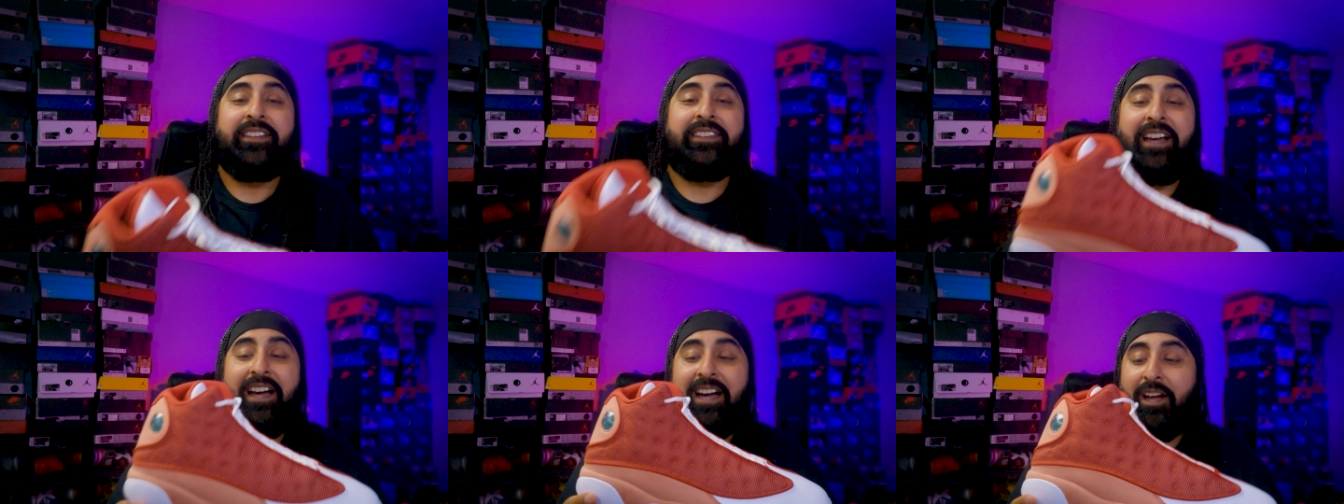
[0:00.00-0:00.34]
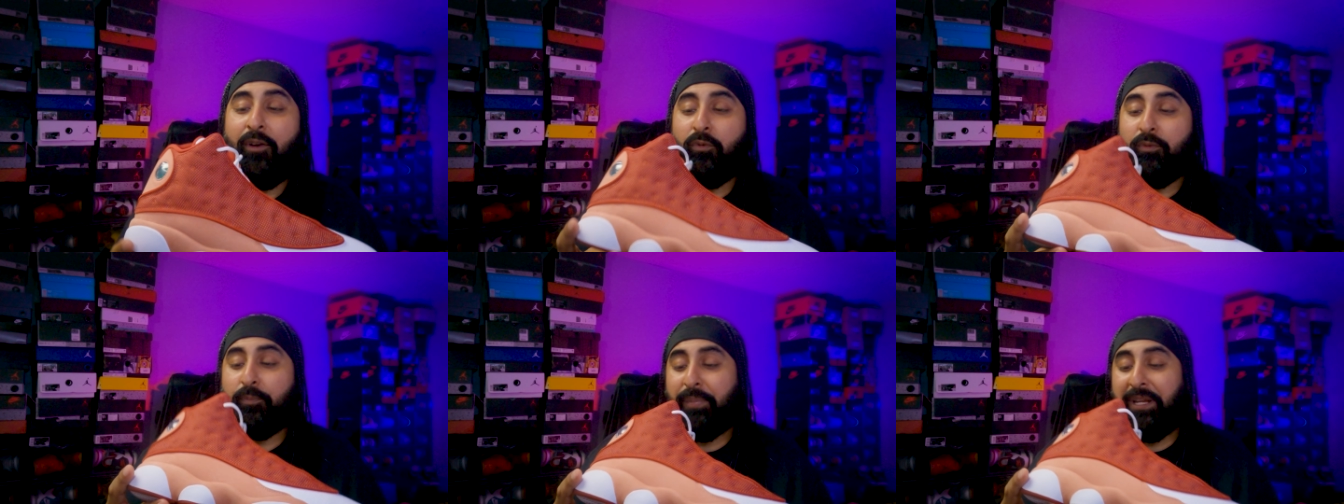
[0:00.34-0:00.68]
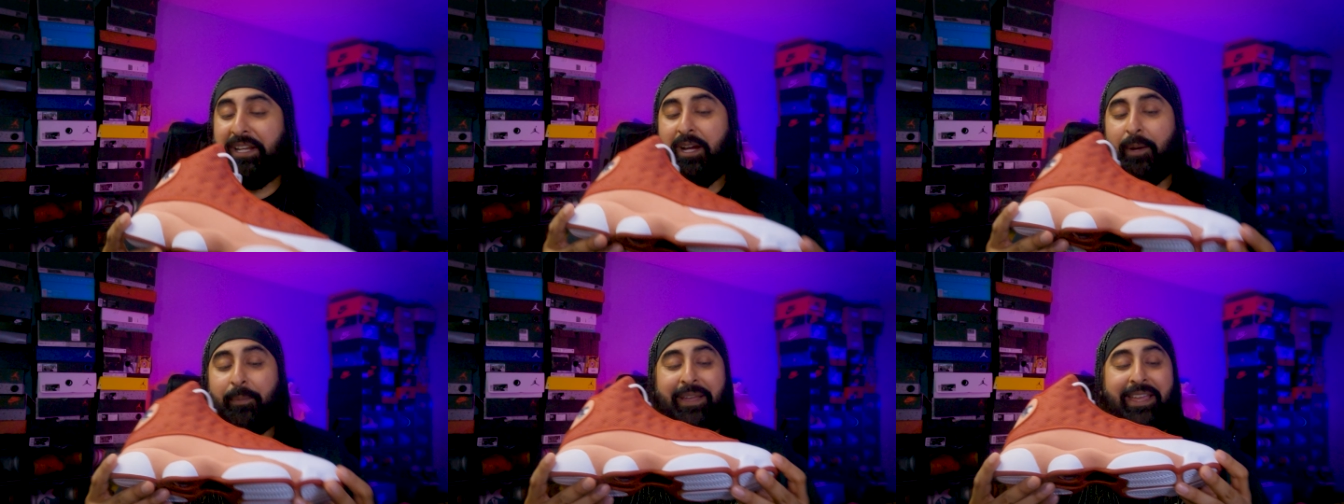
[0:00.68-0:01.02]
that I would
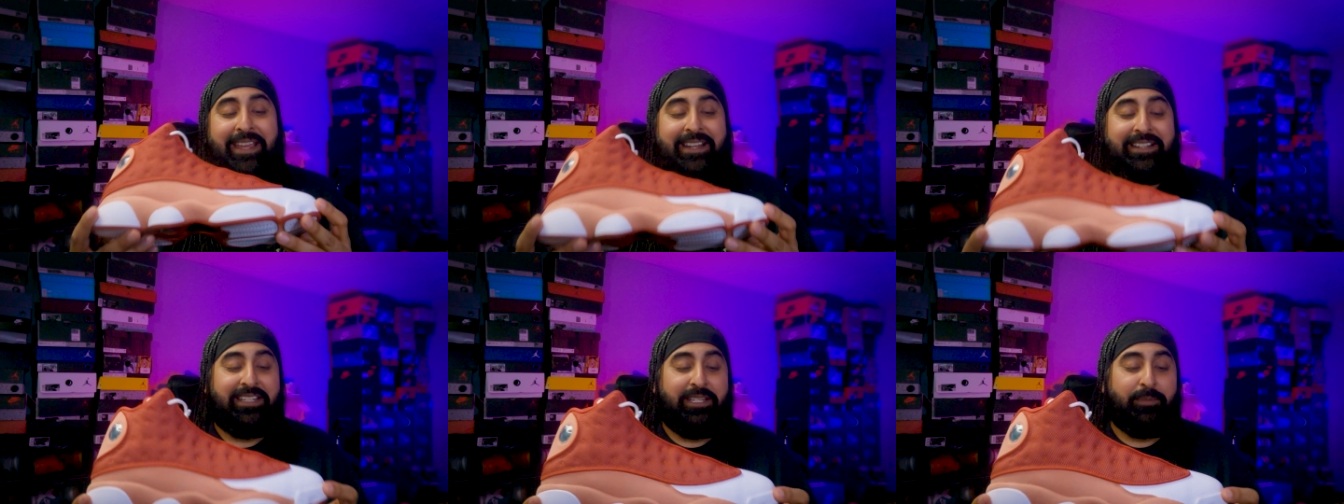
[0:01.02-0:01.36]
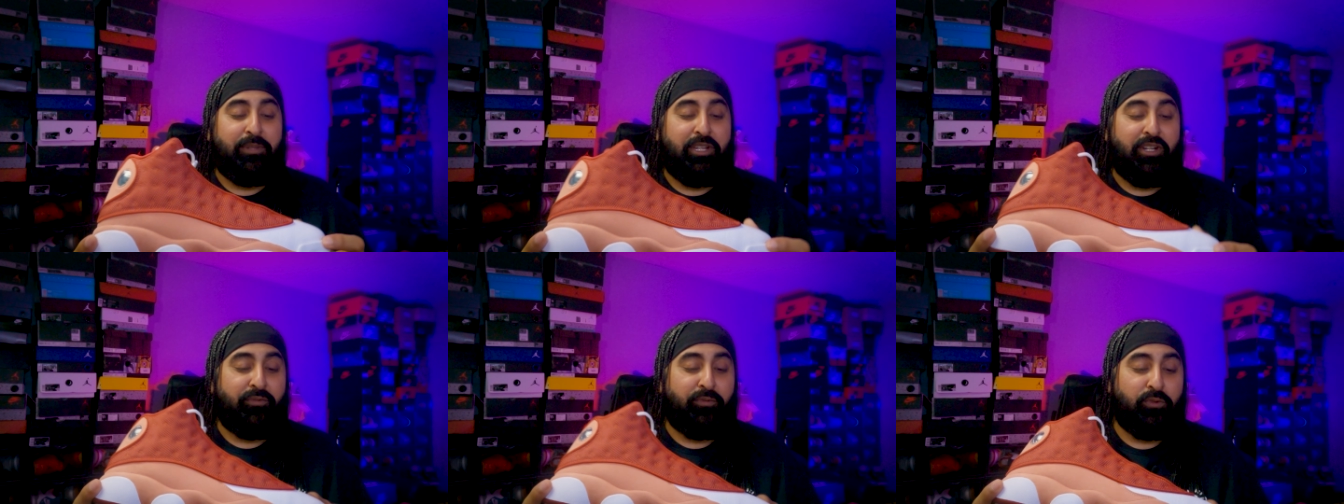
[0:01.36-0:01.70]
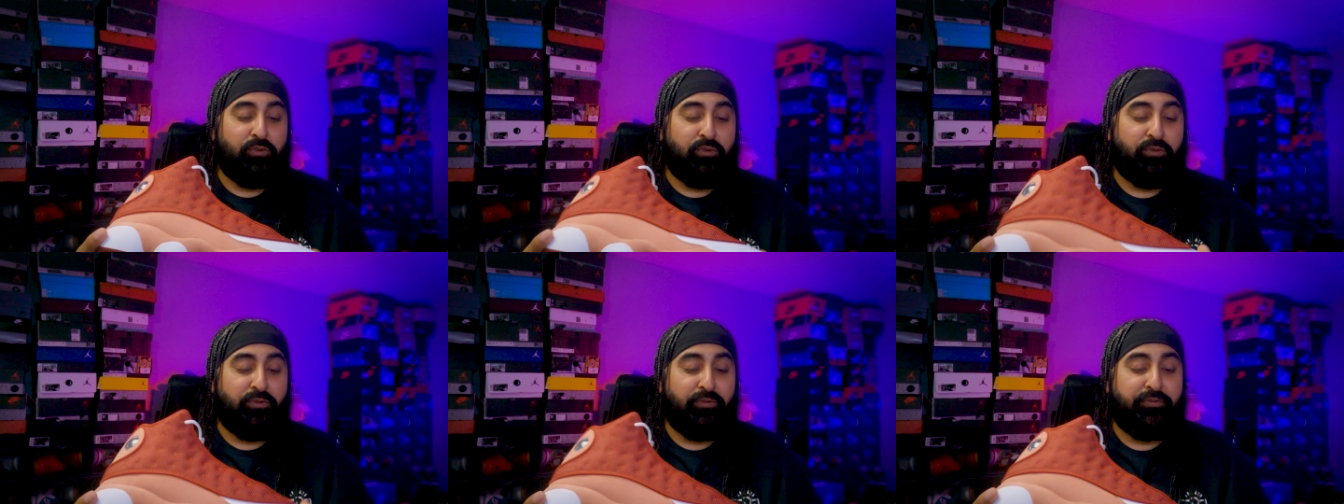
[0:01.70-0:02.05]
pick up any
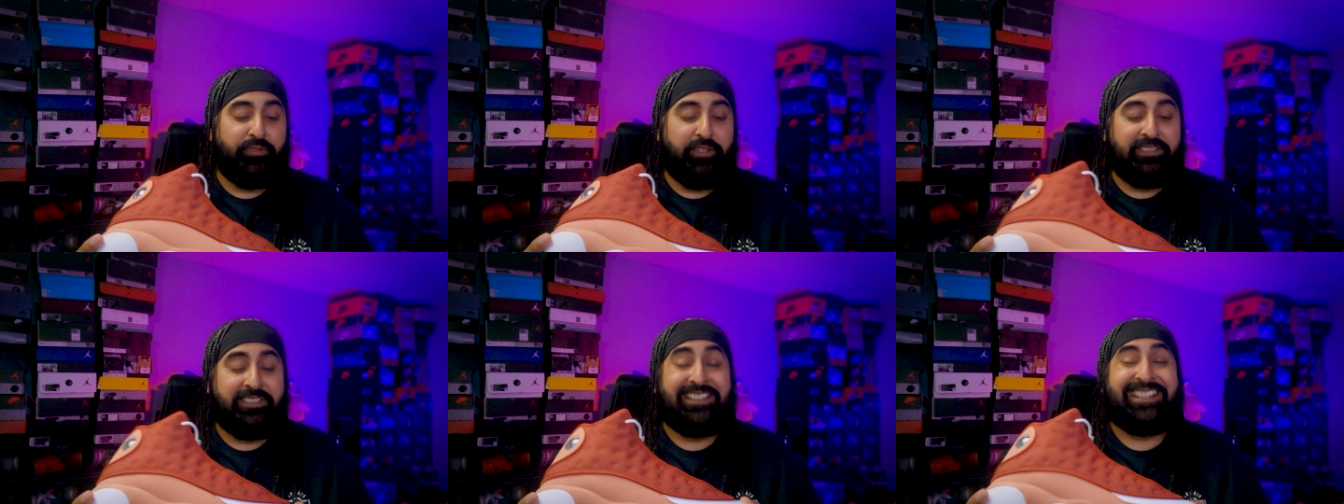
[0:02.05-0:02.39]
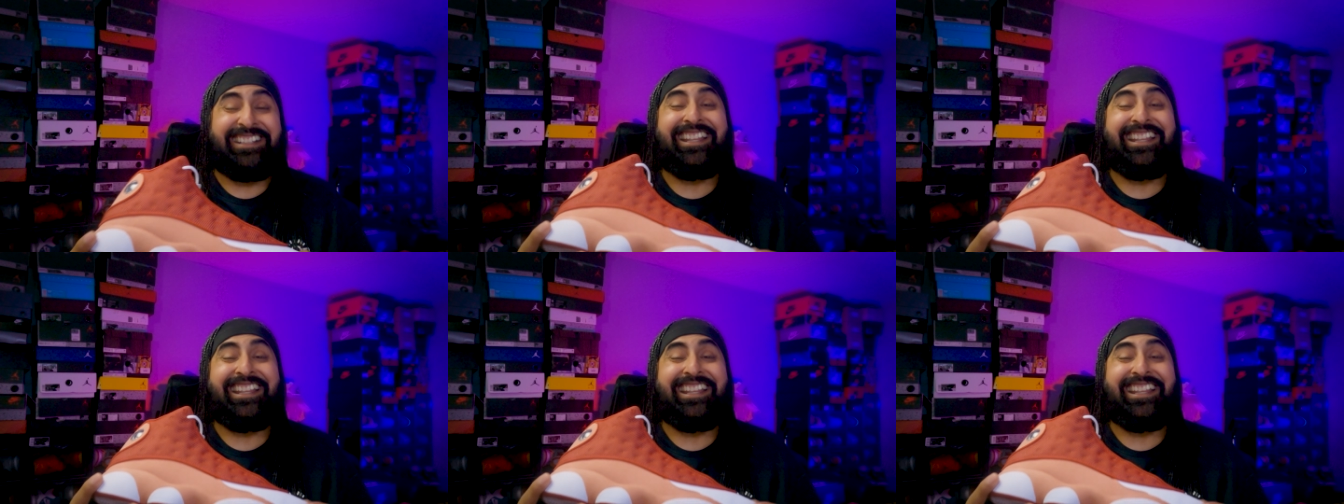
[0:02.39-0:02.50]
beautiful Jordan 13.